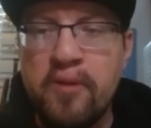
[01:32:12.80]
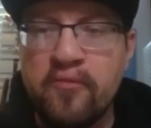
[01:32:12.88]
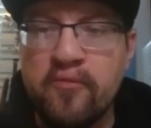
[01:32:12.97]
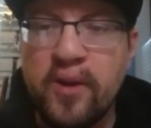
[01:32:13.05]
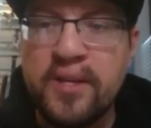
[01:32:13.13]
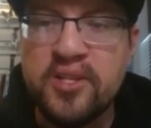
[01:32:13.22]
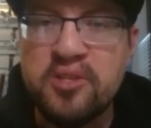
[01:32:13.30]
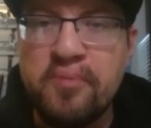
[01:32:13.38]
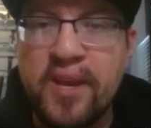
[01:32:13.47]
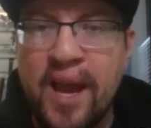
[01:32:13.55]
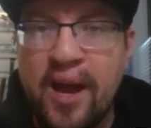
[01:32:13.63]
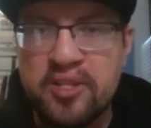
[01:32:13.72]
afraid to
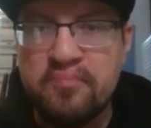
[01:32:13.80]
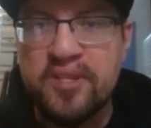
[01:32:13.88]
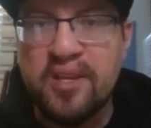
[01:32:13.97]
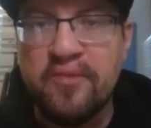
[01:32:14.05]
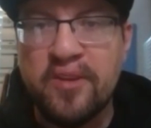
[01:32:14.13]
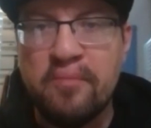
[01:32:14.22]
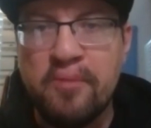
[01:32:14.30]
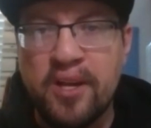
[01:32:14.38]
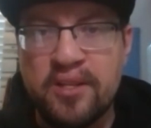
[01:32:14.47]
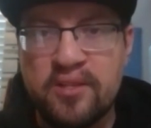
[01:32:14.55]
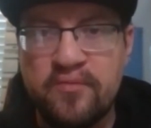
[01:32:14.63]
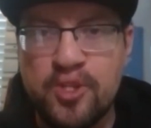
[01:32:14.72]
speak out specifically
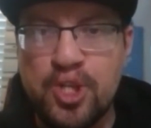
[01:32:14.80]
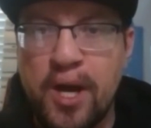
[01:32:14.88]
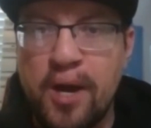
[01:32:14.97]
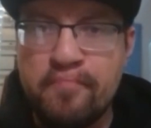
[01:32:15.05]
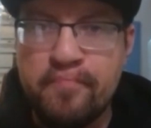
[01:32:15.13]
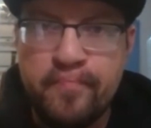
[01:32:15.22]
because of his job?